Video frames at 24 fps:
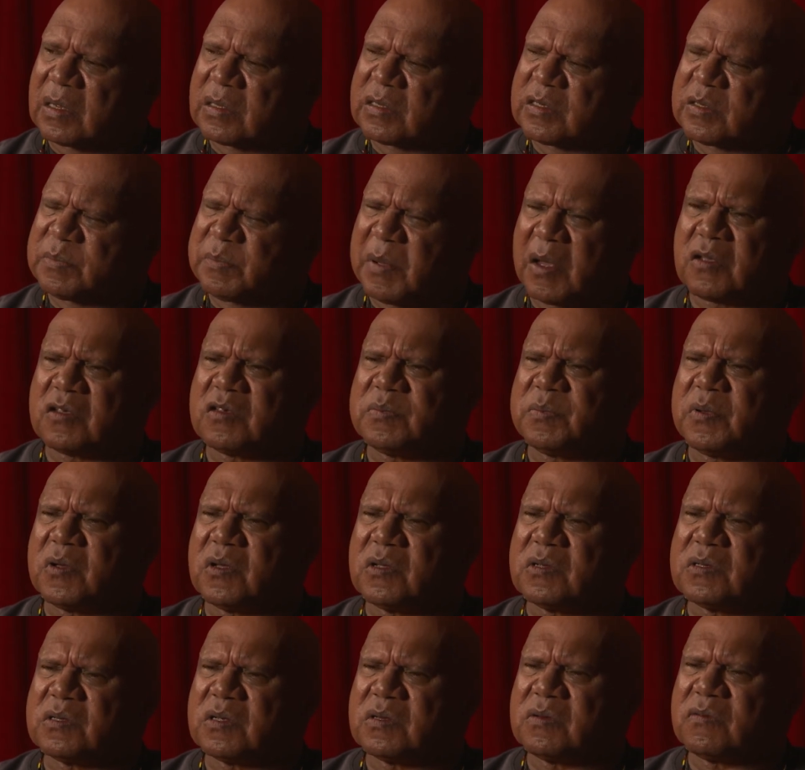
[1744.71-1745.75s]

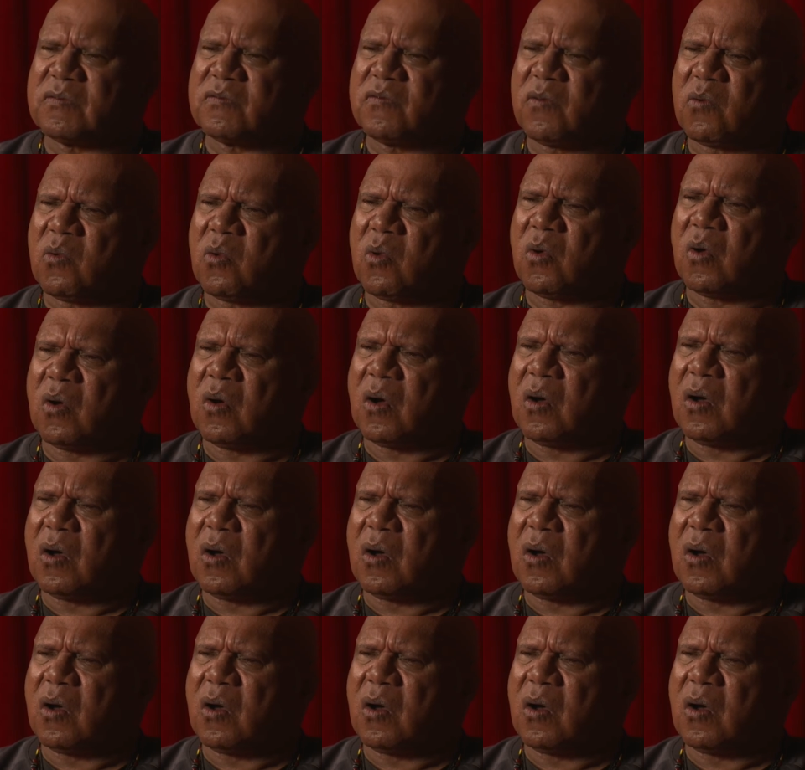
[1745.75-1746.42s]
spokesperson for